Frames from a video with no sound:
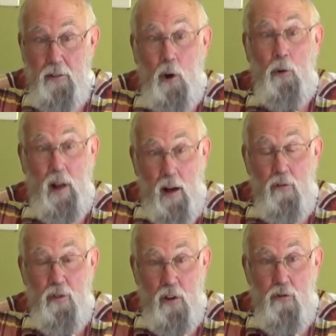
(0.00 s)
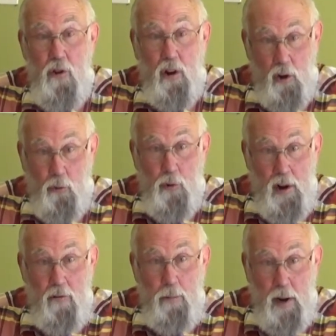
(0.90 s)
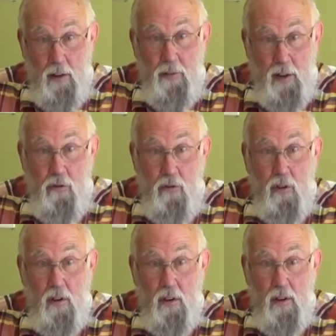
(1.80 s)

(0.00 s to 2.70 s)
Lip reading: don't have such lucrative benefits.